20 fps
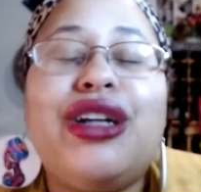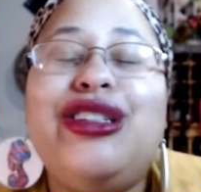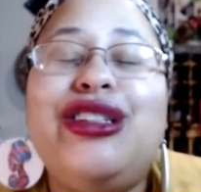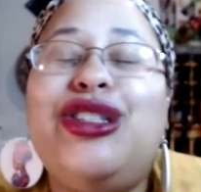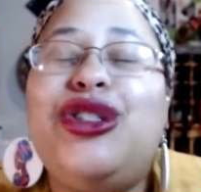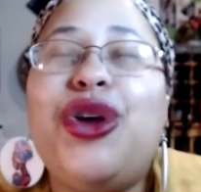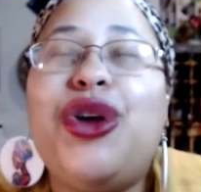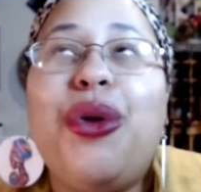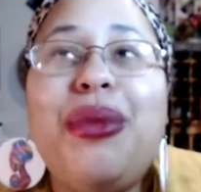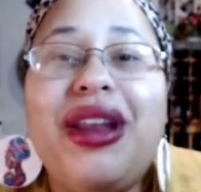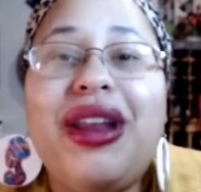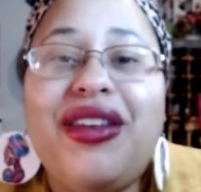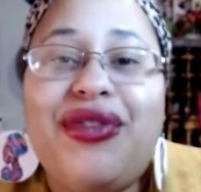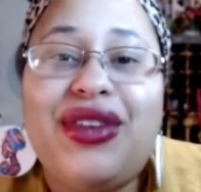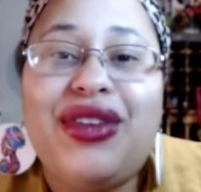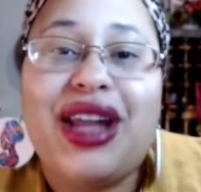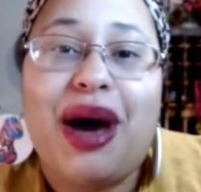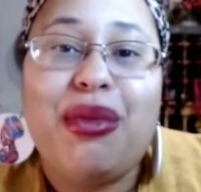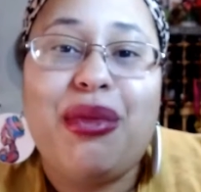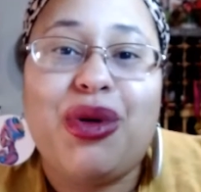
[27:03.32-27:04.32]
so many
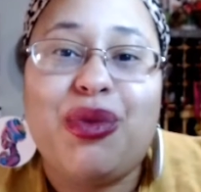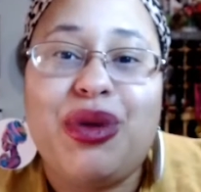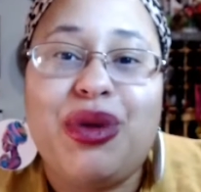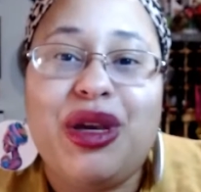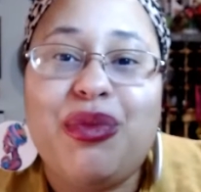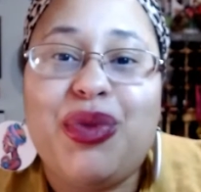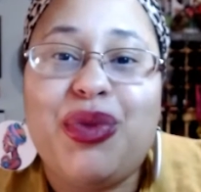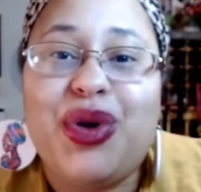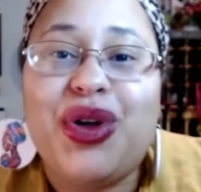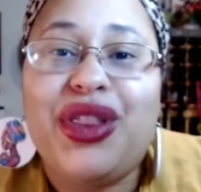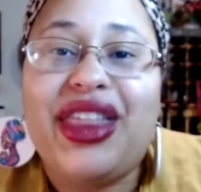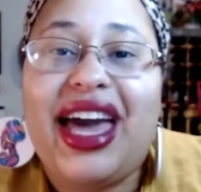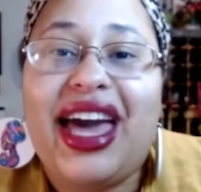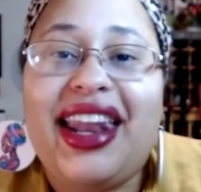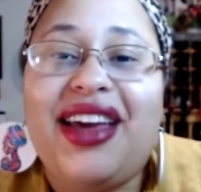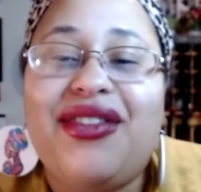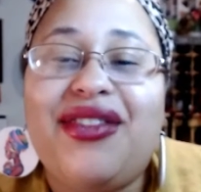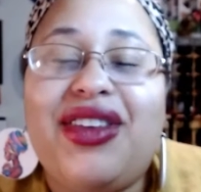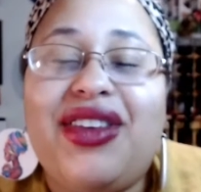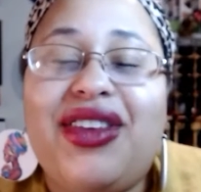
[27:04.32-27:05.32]
phenomenal people that
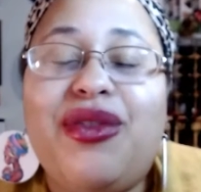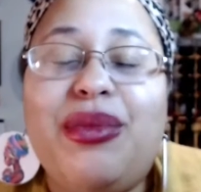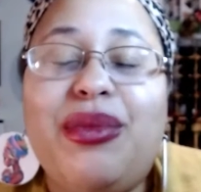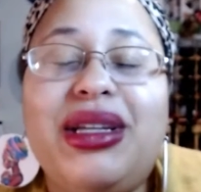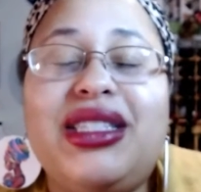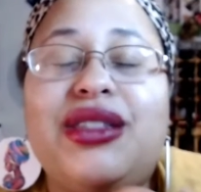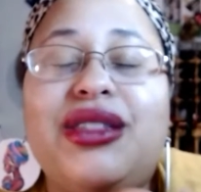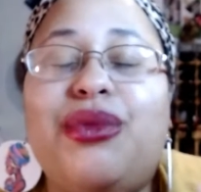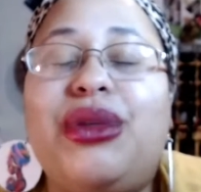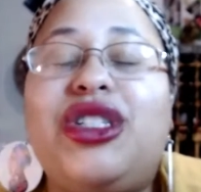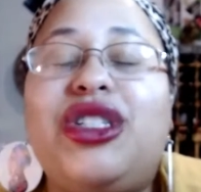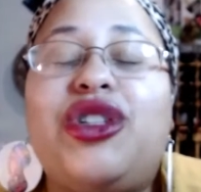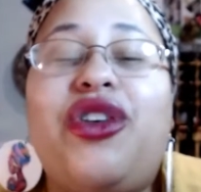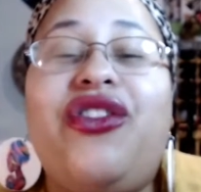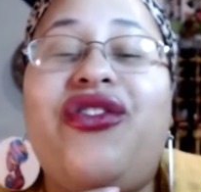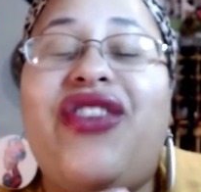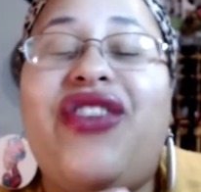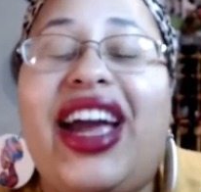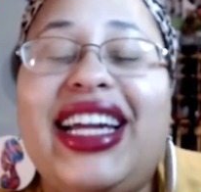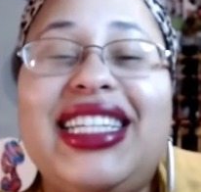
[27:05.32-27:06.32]
have given me so much
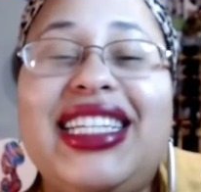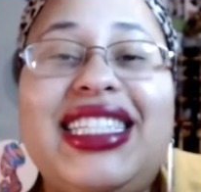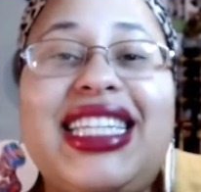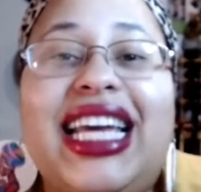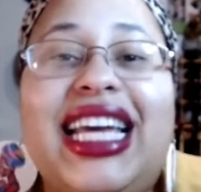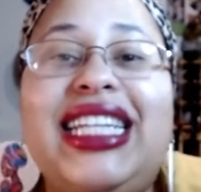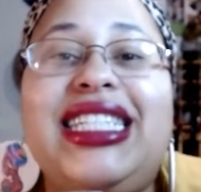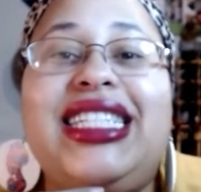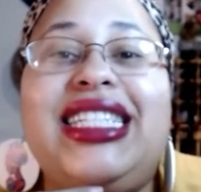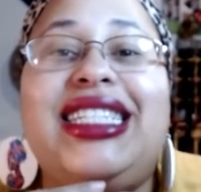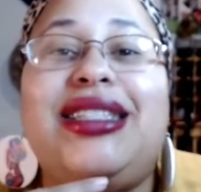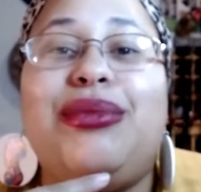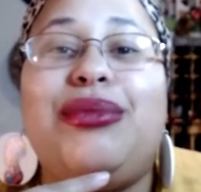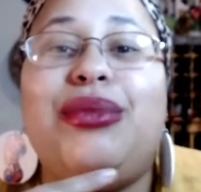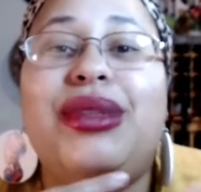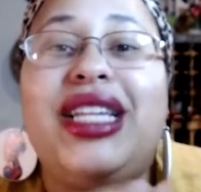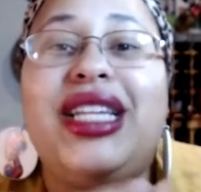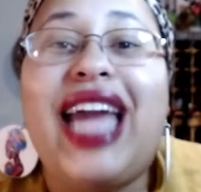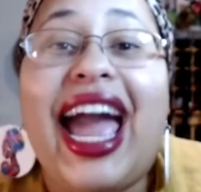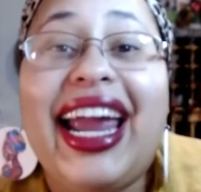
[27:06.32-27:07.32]
advice and some
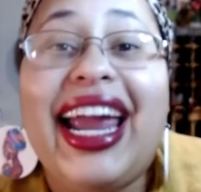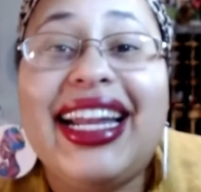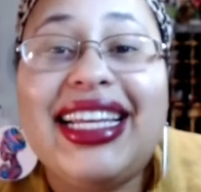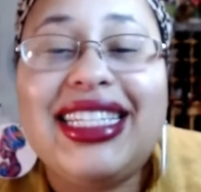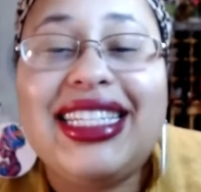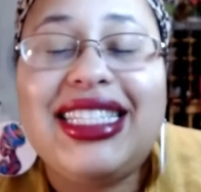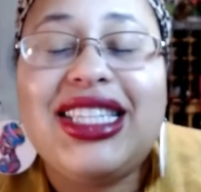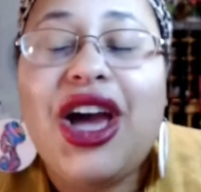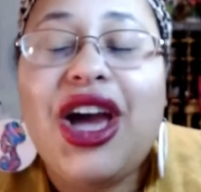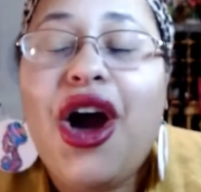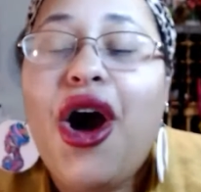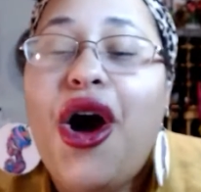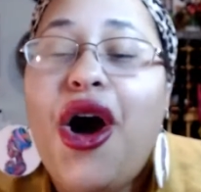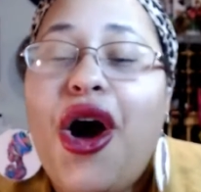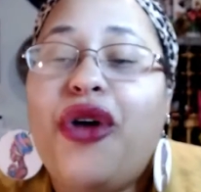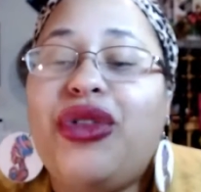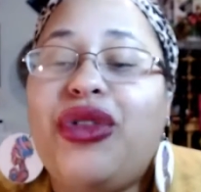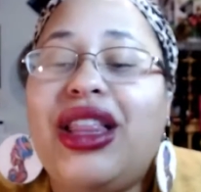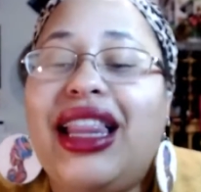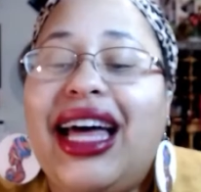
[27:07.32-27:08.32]
guidance
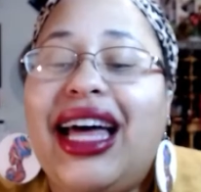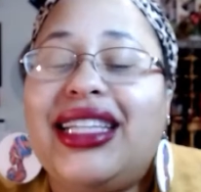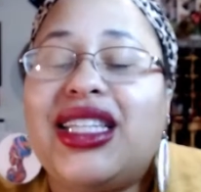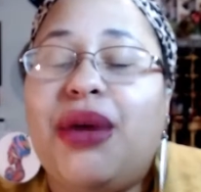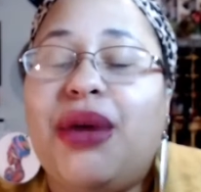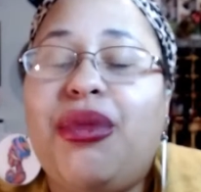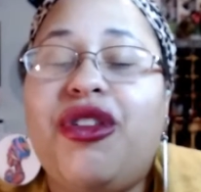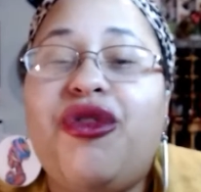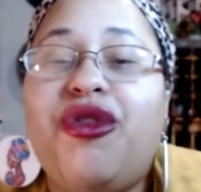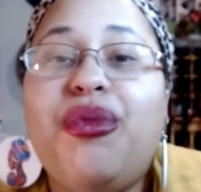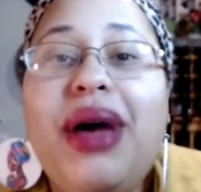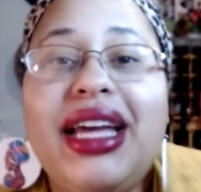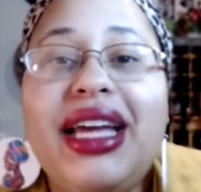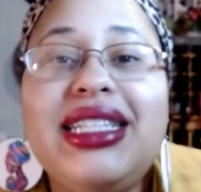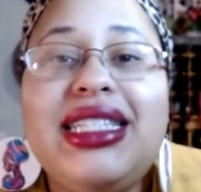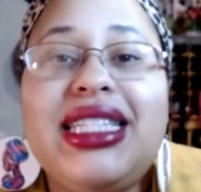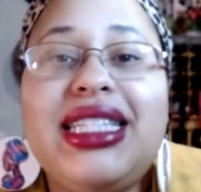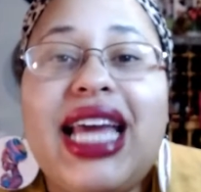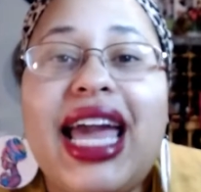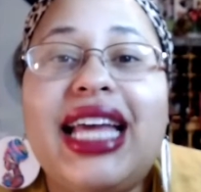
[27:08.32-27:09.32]
over the last couple of
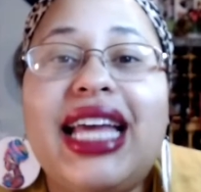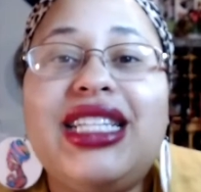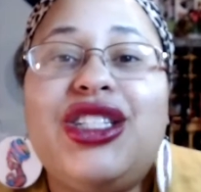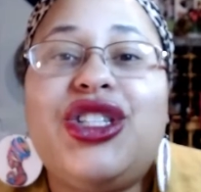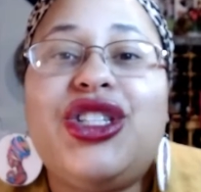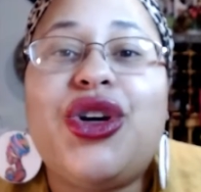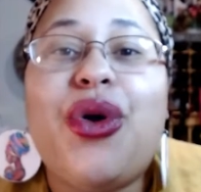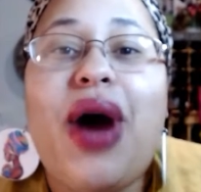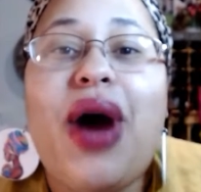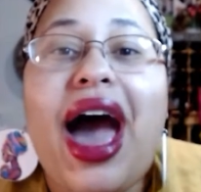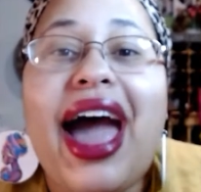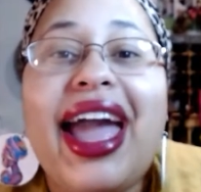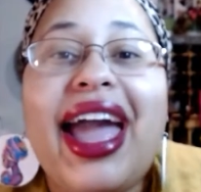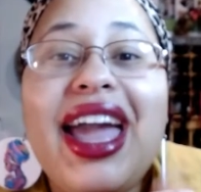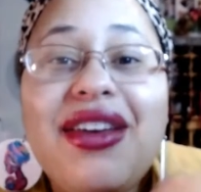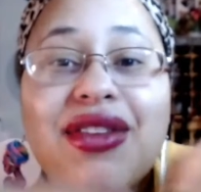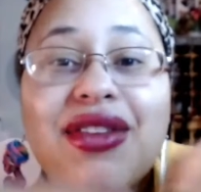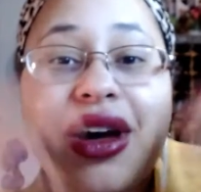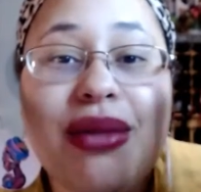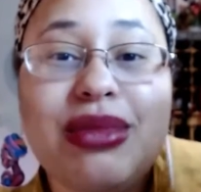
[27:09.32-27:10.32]
months and so i
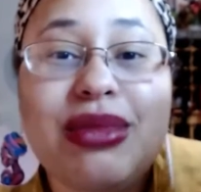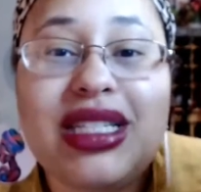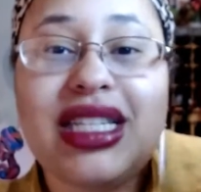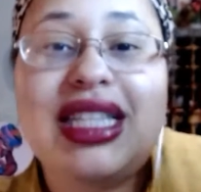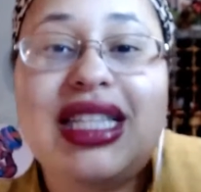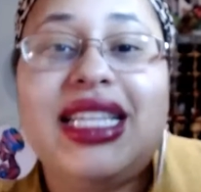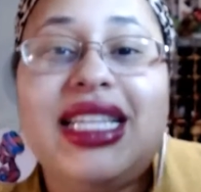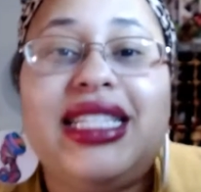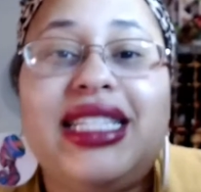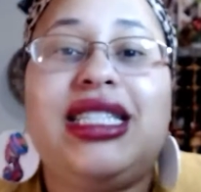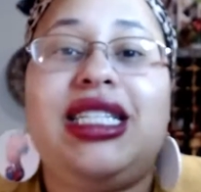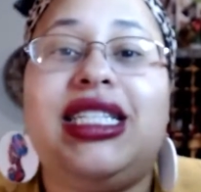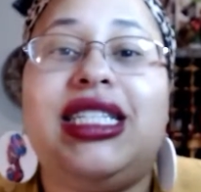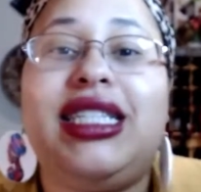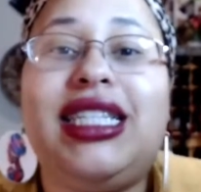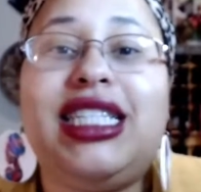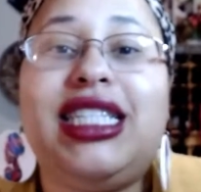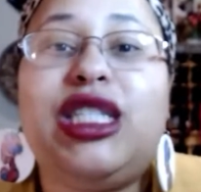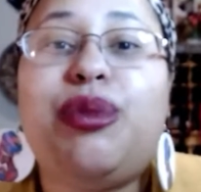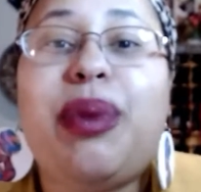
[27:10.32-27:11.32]
have come to this
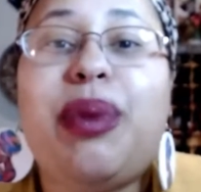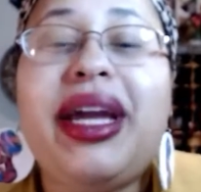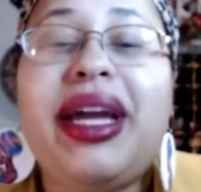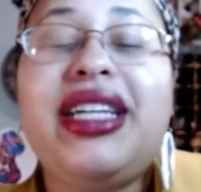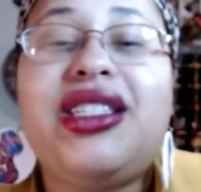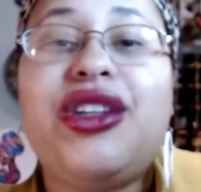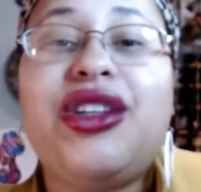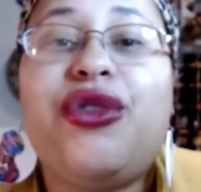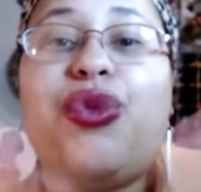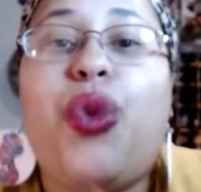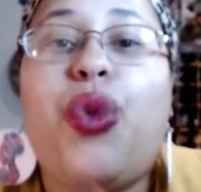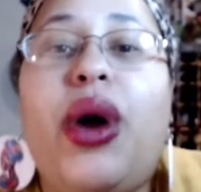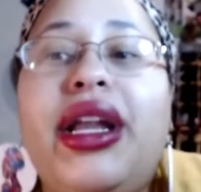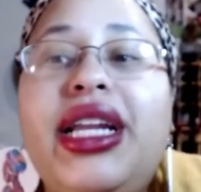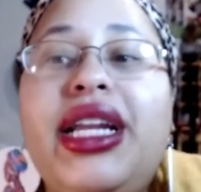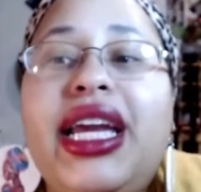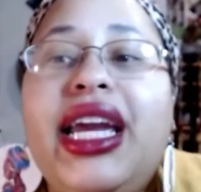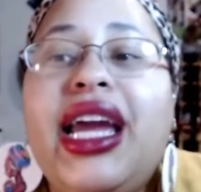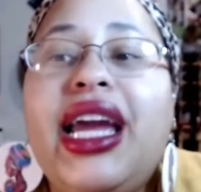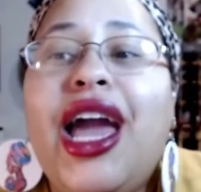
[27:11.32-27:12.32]
the space of
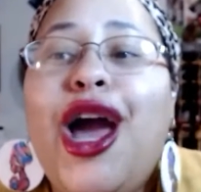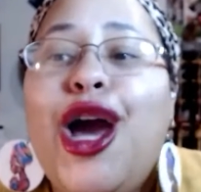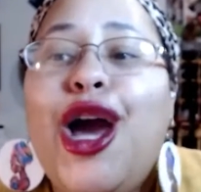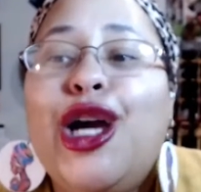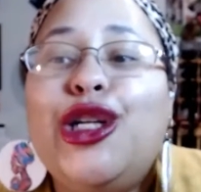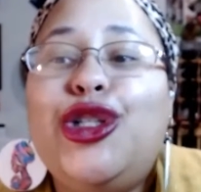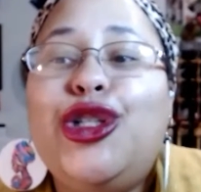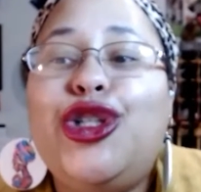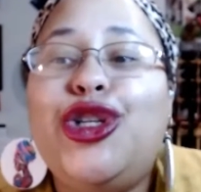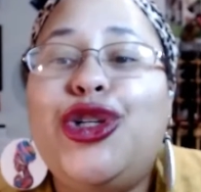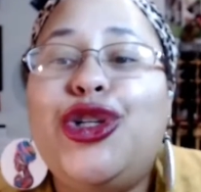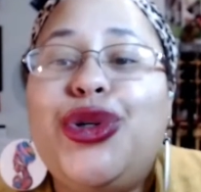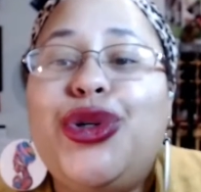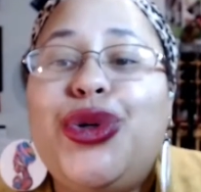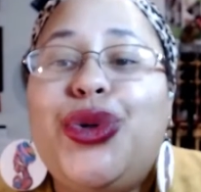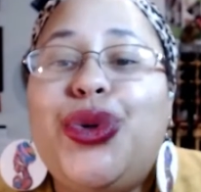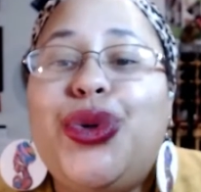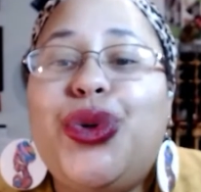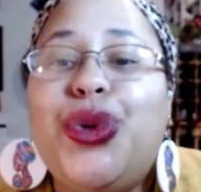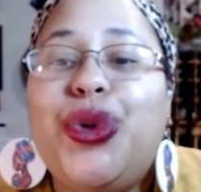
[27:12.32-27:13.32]
wanting
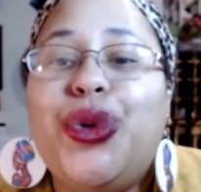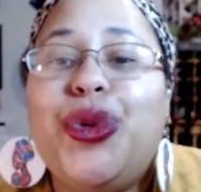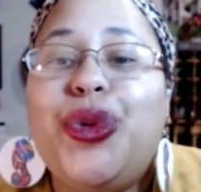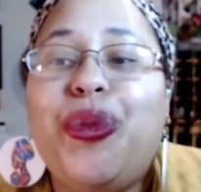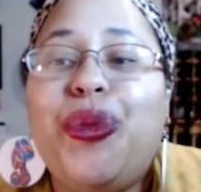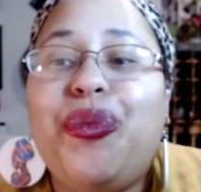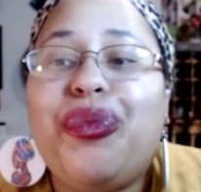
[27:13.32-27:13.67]
to